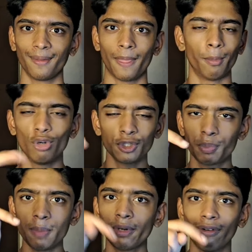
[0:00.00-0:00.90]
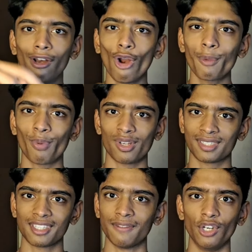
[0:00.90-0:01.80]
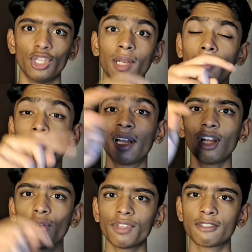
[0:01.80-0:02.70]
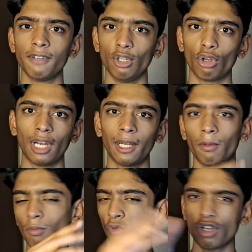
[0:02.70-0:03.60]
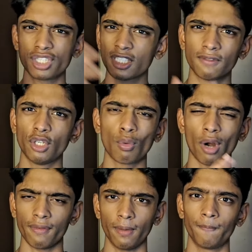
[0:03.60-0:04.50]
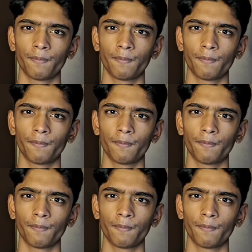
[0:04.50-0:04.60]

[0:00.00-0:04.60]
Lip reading: Most people will not pause this video. They'll maybe click off this video or like watch this video or whatever.